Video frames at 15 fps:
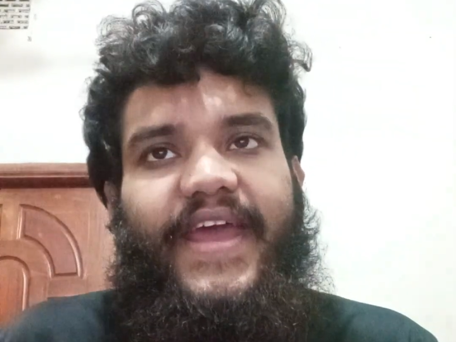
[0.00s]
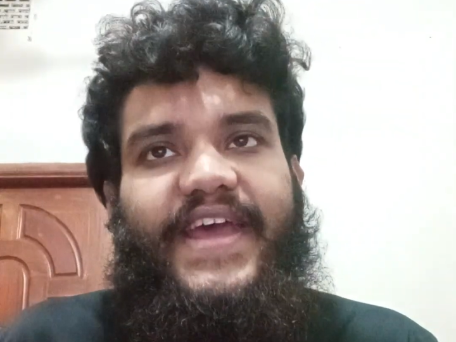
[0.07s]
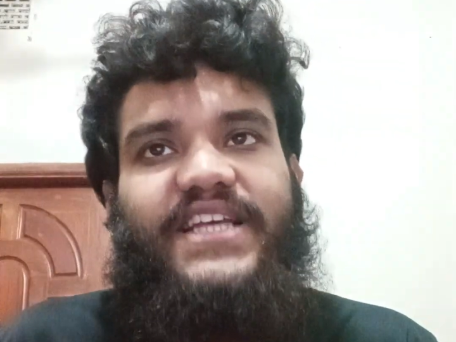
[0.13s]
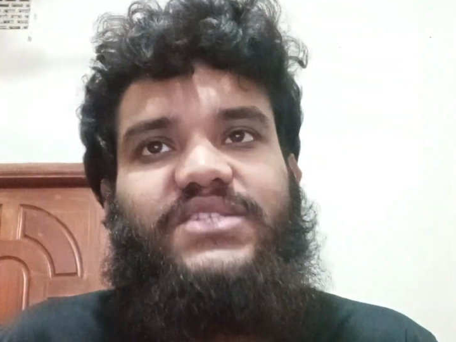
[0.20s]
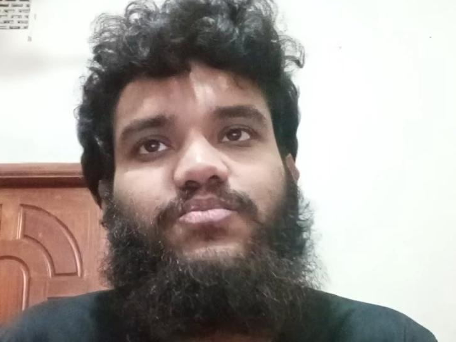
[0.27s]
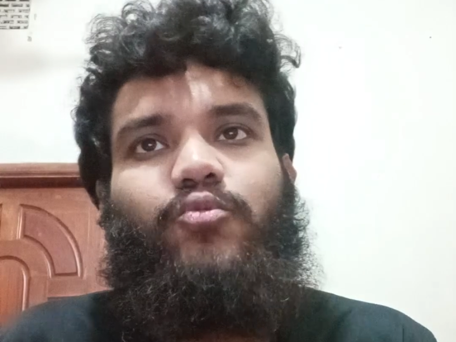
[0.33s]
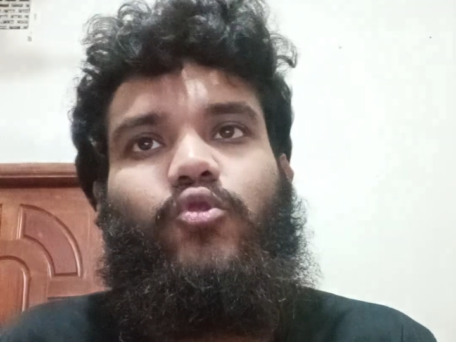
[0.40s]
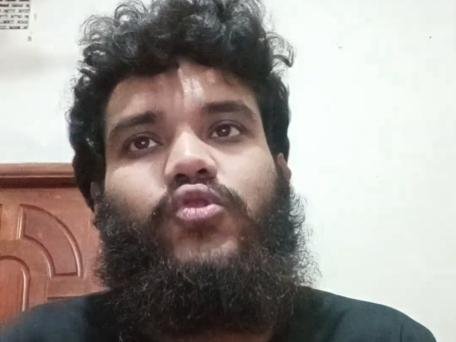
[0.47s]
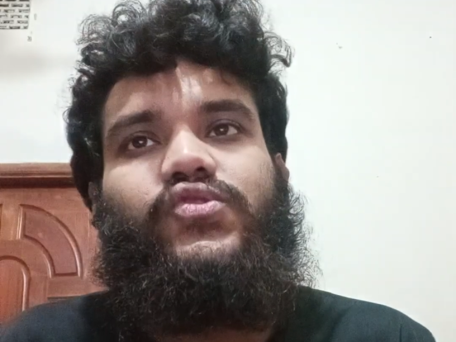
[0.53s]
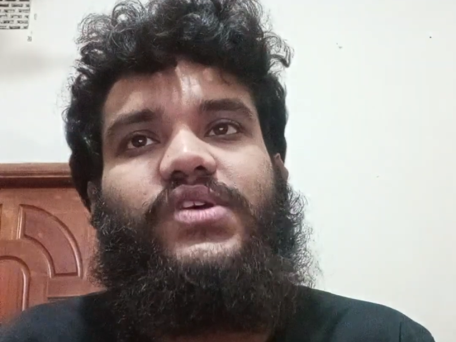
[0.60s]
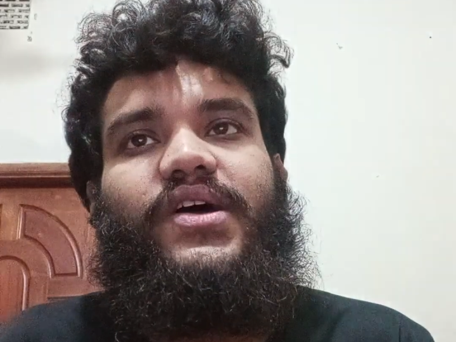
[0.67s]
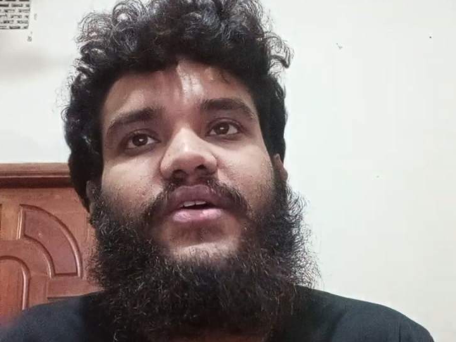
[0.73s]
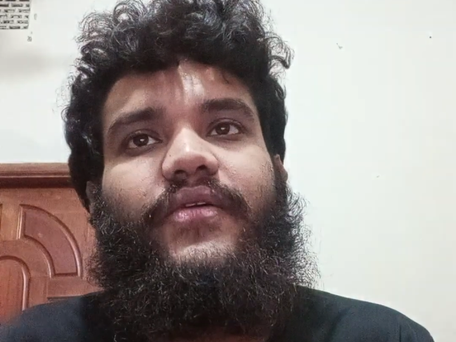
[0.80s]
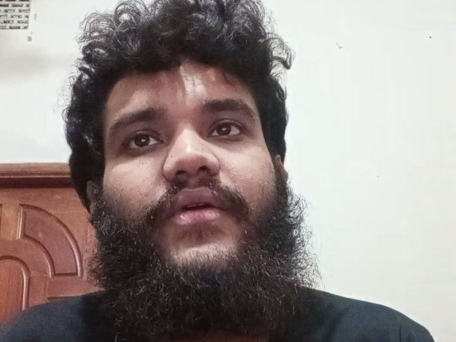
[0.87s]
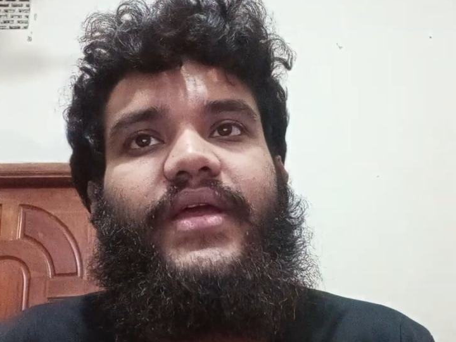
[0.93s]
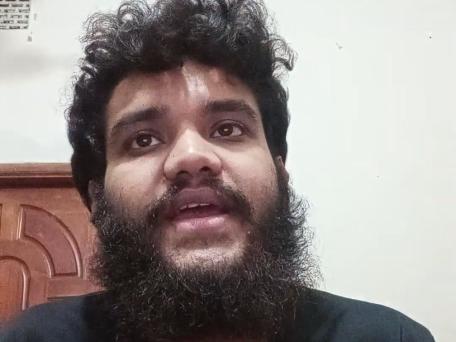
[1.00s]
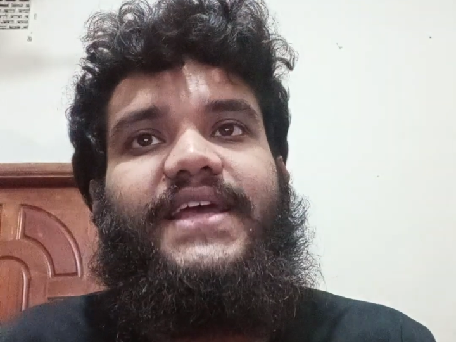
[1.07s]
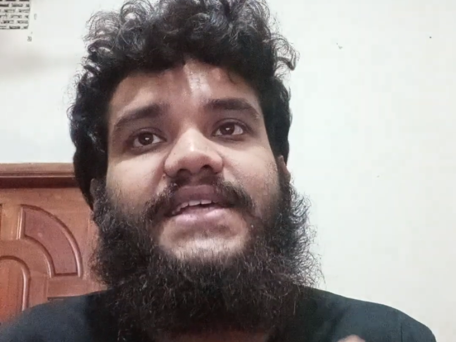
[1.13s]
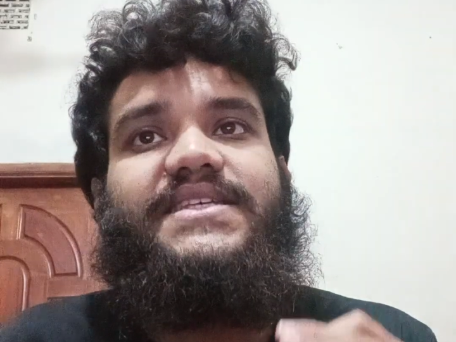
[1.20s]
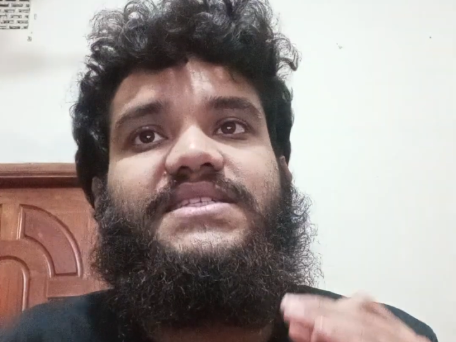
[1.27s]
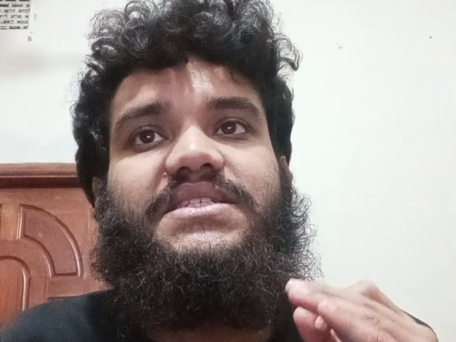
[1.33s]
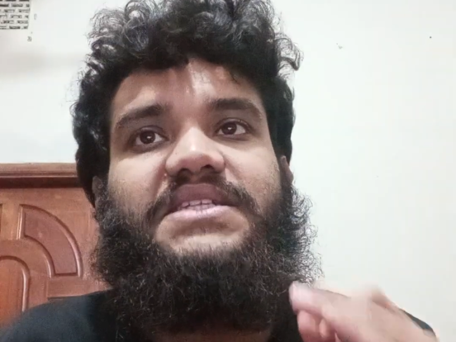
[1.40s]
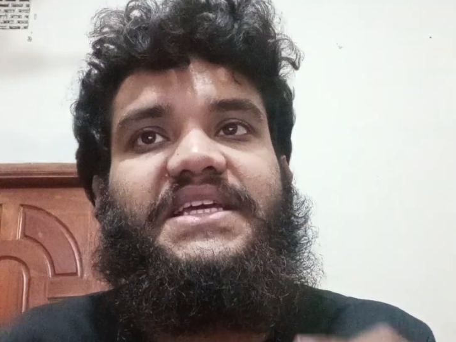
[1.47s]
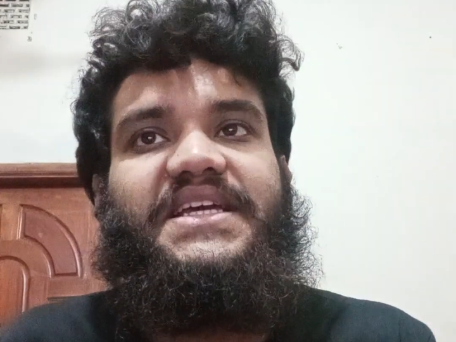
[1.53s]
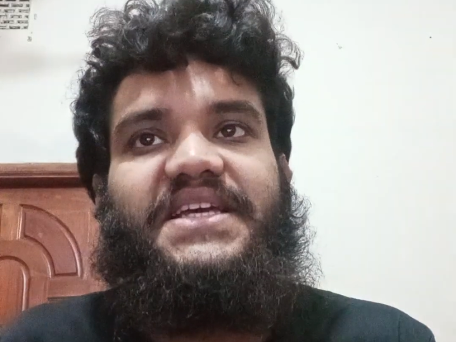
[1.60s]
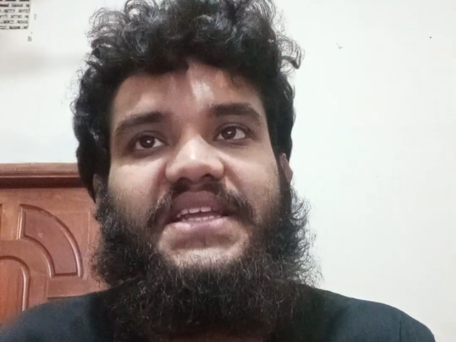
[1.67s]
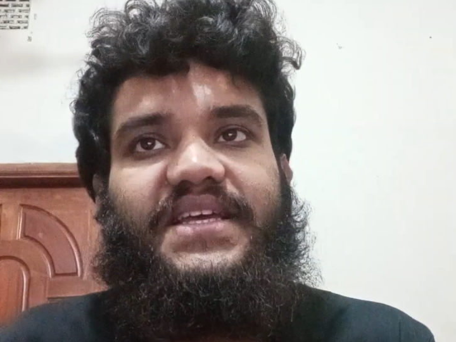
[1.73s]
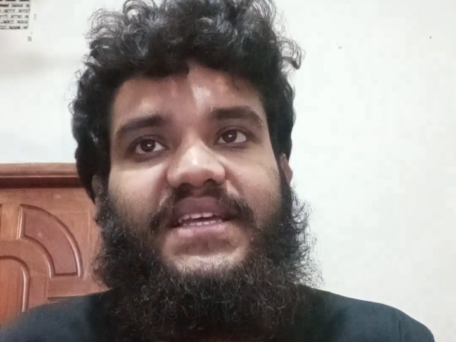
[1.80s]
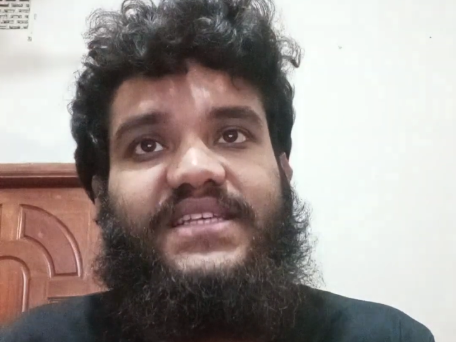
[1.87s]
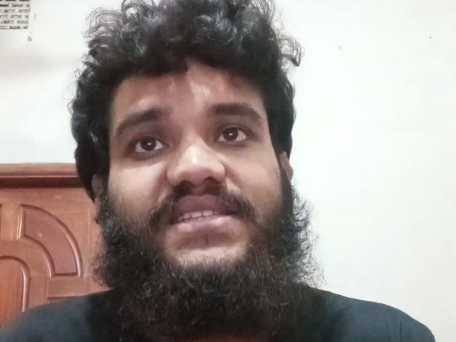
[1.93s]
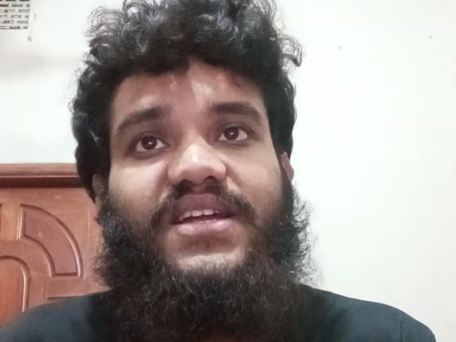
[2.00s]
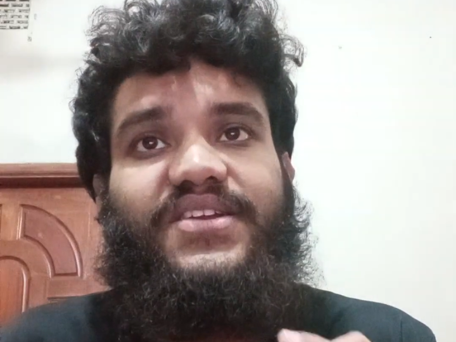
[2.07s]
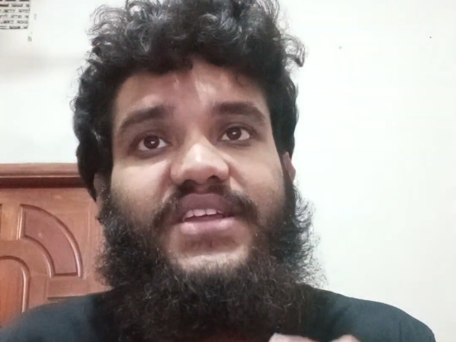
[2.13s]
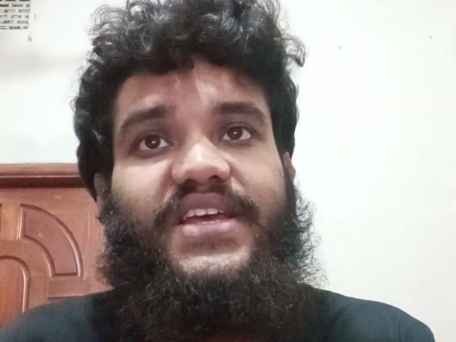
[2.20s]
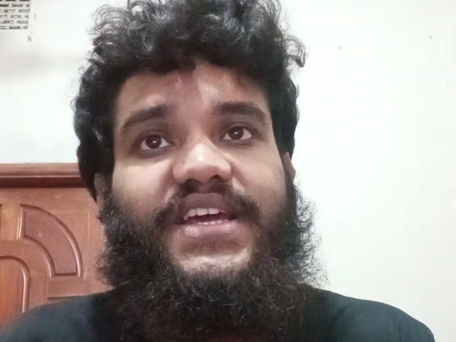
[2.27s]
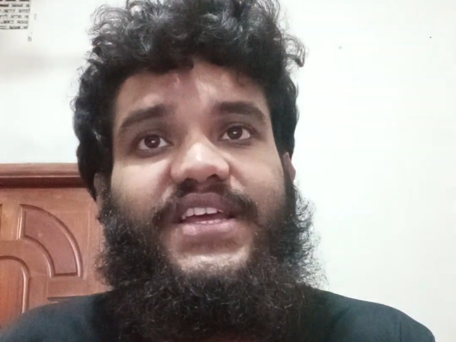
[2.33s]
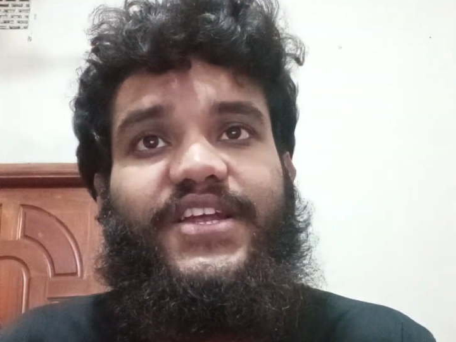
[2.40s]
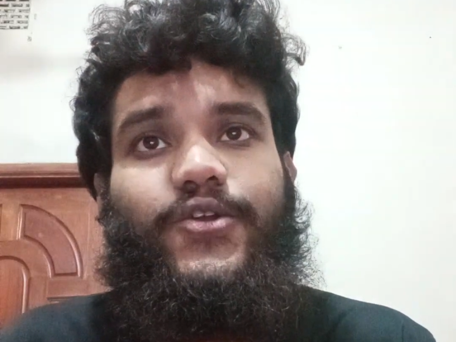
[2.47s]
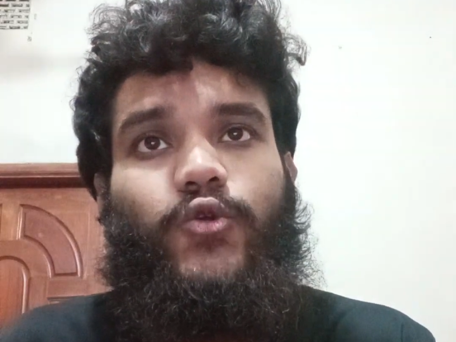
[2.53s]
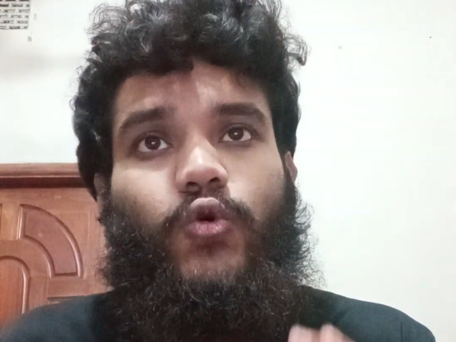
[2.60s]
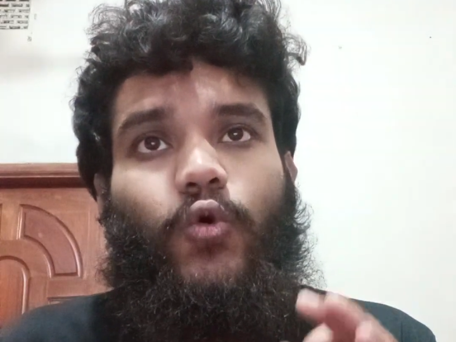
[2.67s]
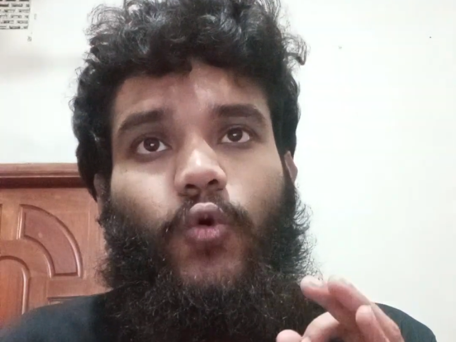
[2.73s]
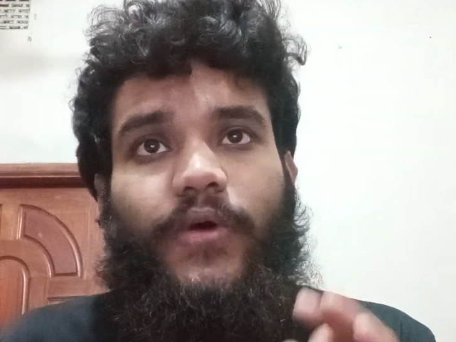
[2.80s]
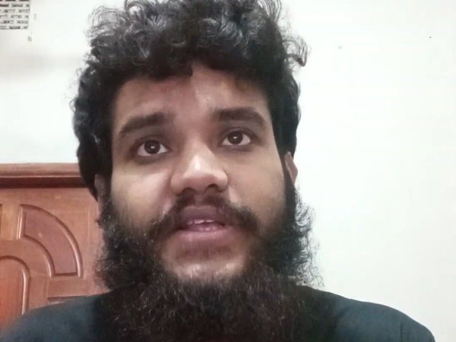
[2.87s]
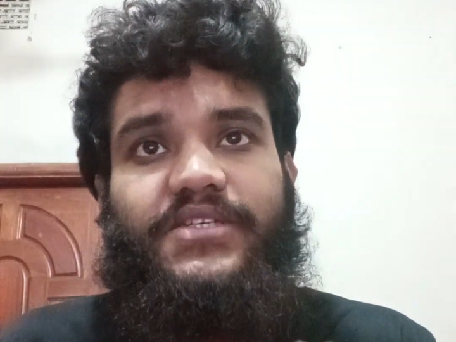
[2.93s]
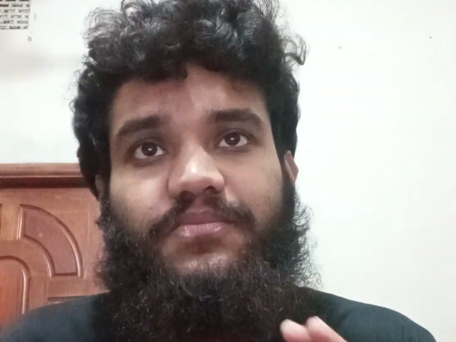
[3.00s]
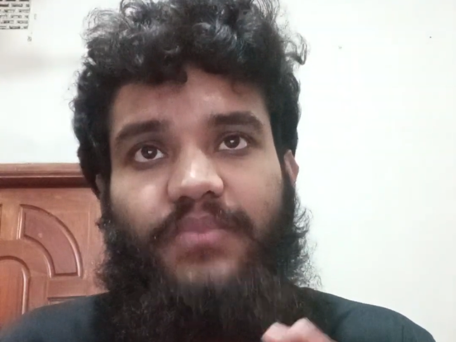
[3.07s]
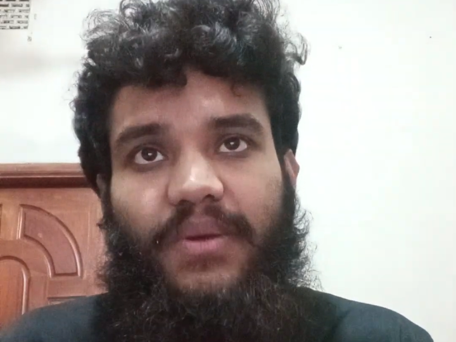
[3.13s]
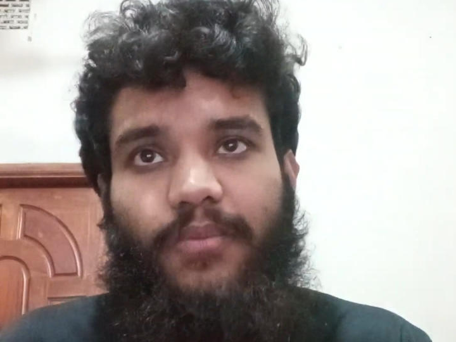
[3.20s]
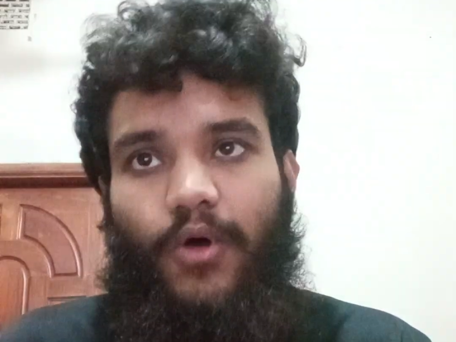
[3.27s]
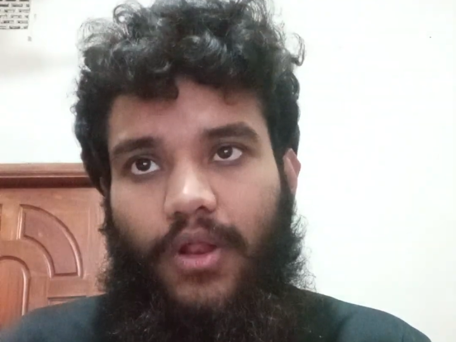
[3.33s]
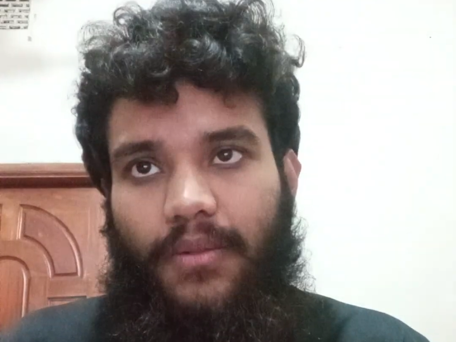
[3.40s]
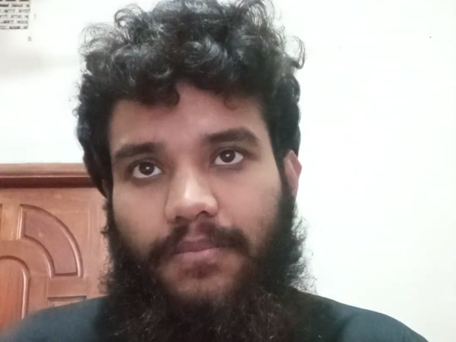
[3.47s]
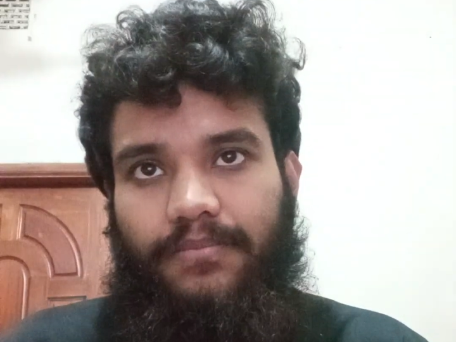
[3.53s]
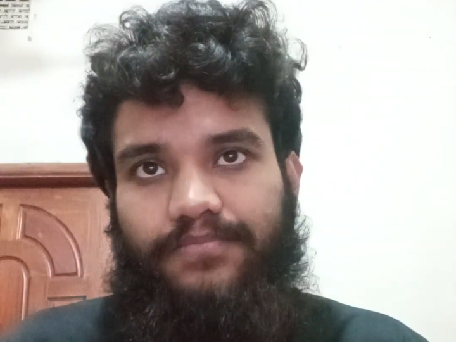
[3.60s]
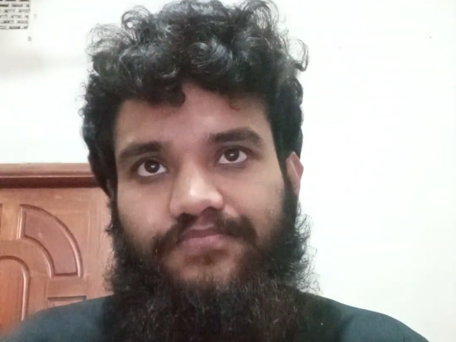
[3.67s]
Exposure is the degree to which people,